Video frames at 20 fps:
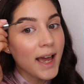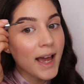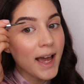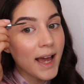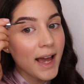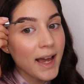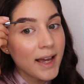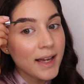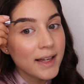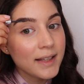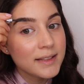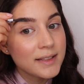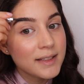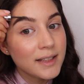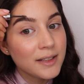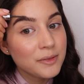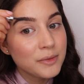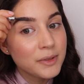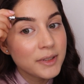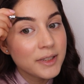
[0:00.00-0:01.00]
and
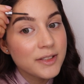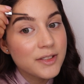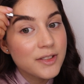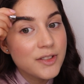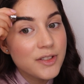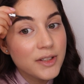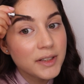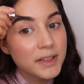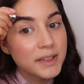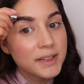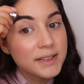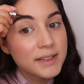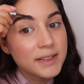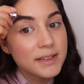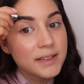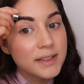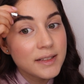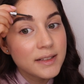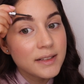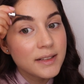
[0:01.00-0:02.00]
it will
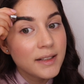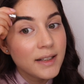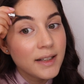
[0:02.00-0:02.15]
just